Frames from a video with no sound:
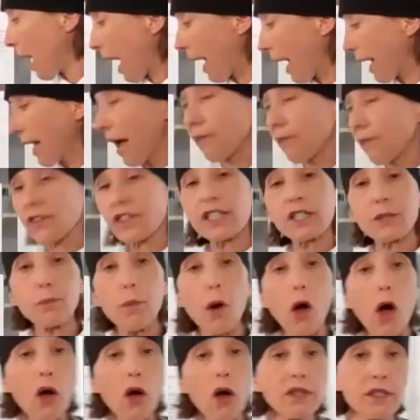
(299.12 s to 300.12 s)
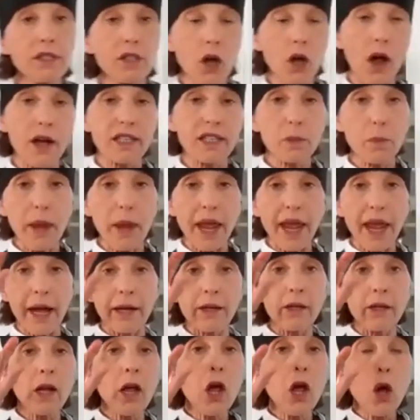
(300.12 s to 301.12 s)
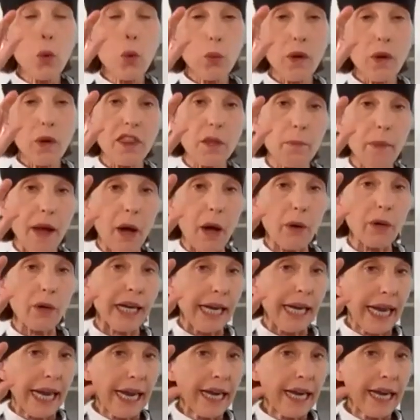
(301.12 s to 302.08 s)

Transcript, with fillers: I have a small saucepan with about an